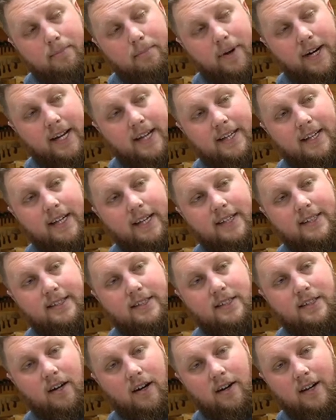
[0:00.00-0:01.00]
but it does
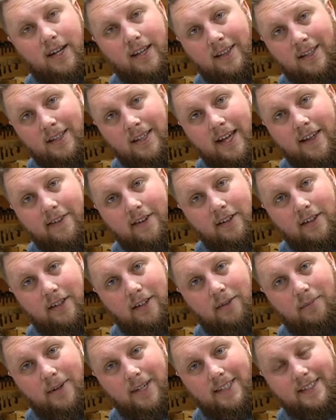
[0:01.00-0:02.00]
darken the leather a
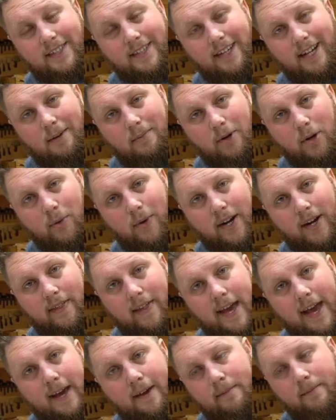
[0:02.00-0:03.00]
little bit, so you got to be aware of
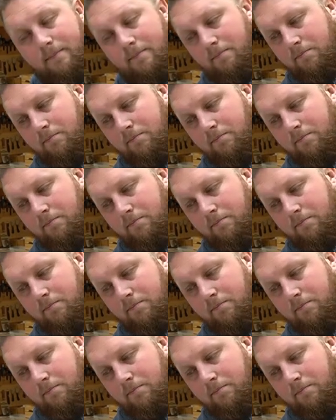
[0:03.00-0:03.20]
that.